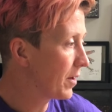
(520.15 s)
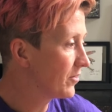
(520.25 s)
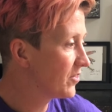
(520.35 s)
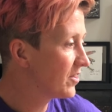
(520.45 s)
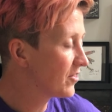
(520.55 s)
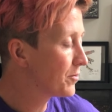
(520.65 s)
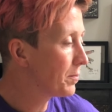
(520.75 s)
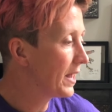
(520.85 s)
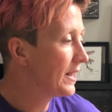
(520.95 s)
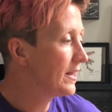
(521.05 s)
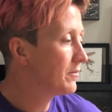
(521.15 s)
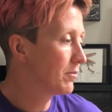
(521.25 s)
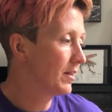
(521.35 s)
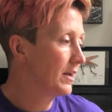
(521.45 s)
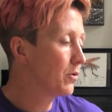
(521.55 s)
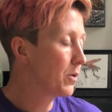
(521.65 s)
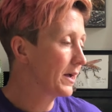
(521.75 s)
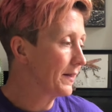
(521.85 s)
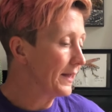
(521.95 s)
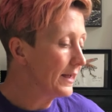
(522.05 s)
I'll just explain it really
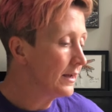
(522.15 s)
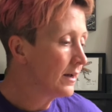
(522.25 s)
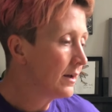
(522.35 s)
quickly.